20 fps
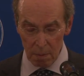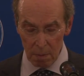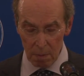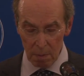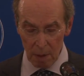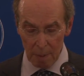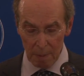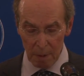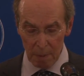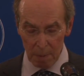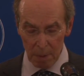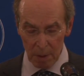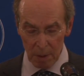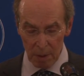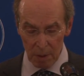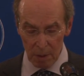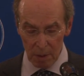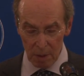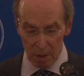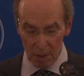Robert
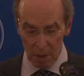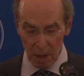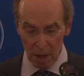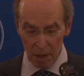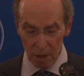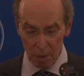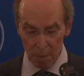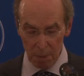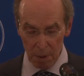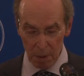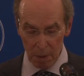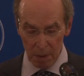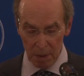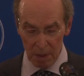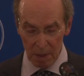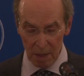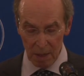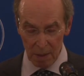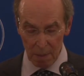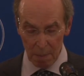Burns, the Scottish poet,
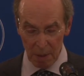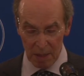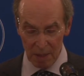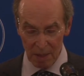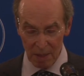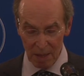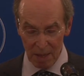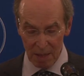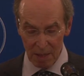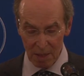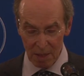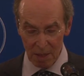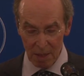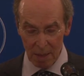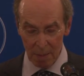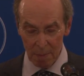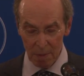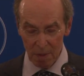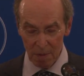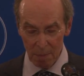said, "The best laid
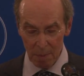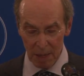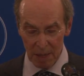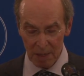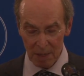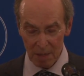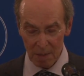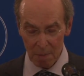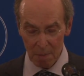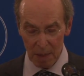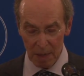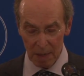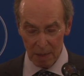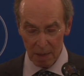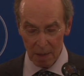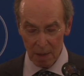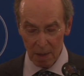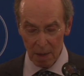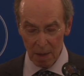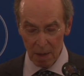schemes of mice and
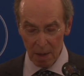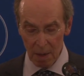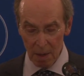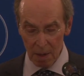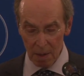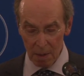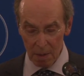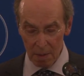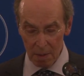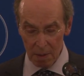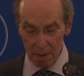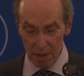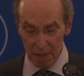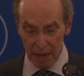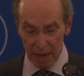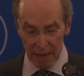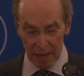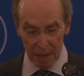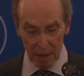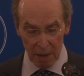men
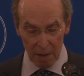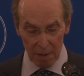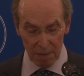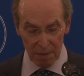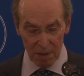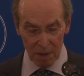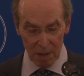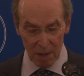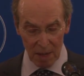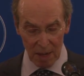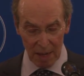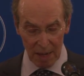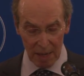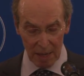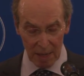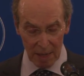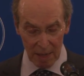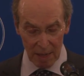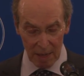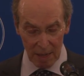gang oft
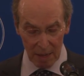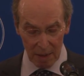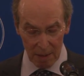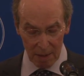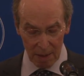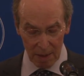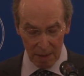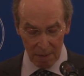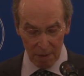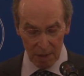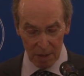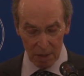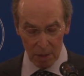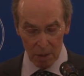aglay and leave us